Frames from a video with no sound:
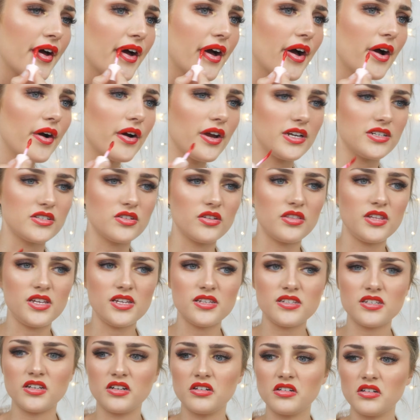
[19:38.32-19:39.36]
Okay, so
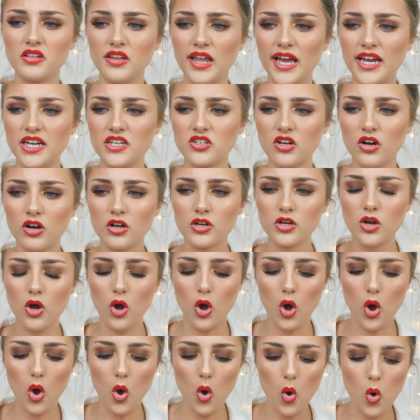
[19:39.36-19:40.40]
these glide on.
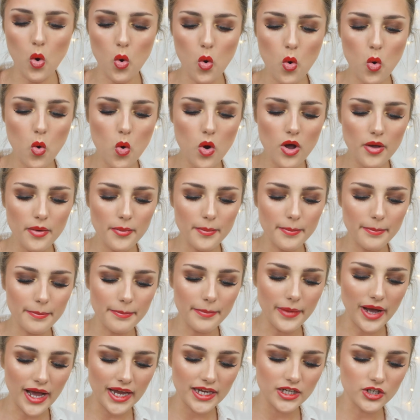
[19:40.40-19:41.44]
Oh
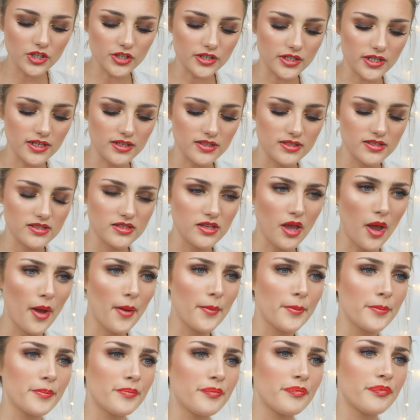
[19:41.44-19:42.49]
my goodness.
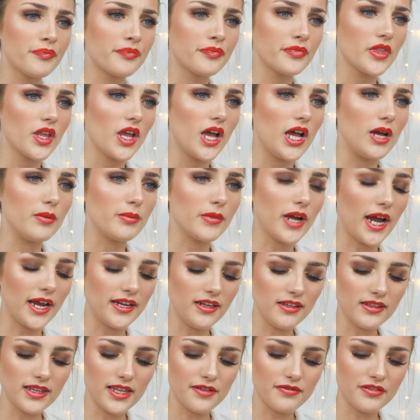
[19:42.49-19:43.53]
I'm
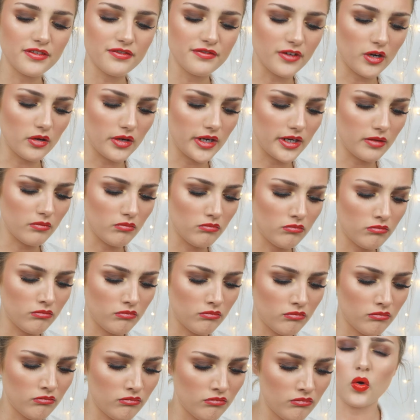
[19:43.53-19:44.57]
kind of living for it.
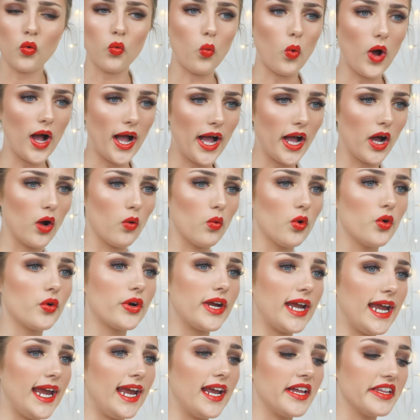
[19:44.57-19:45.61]
Wow,
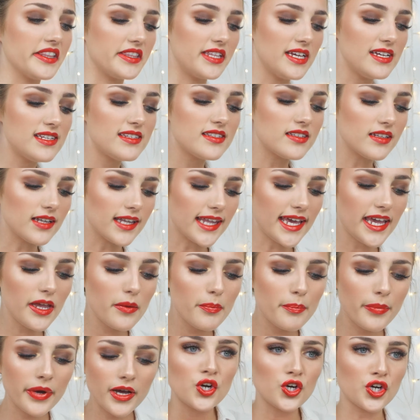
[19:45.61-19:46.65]
okay, this lip
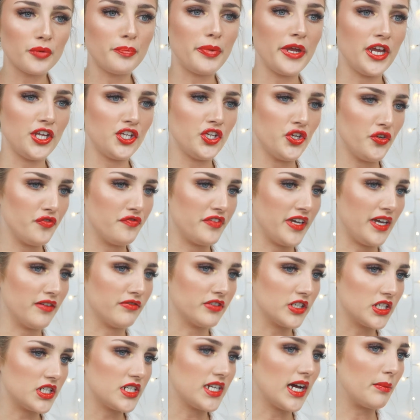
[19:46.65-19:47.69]
could be a new
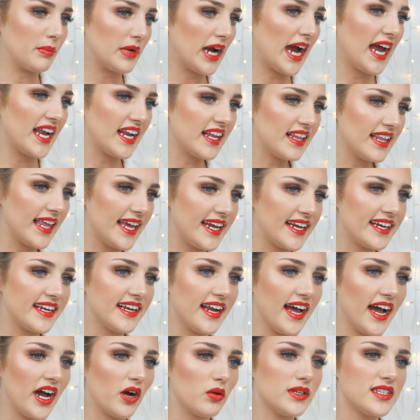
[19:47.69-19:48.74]
favourite. I'm kind of liking
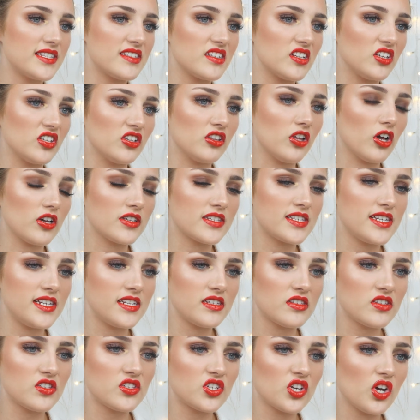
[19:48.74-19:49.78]
how it's glossy
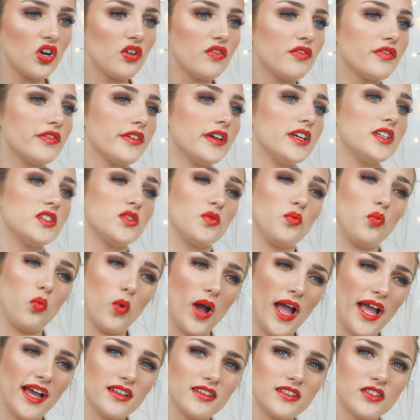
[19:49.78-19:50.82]
and stuff as
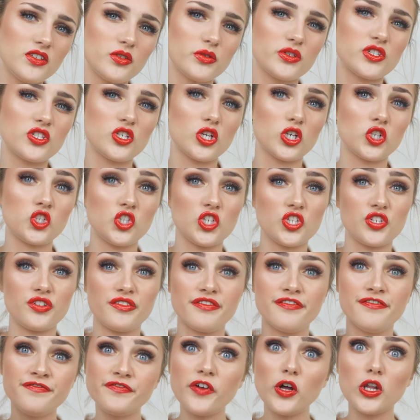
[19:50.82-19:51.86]
well, so it's not just
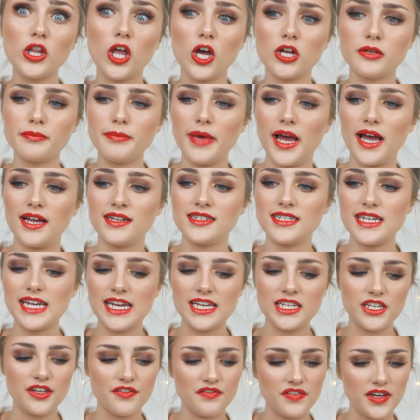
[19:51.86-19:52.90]
full on matte
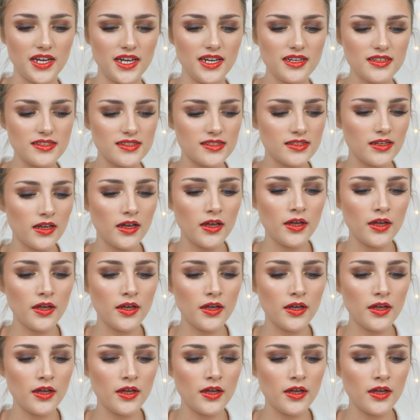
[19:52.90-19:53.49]
in your face.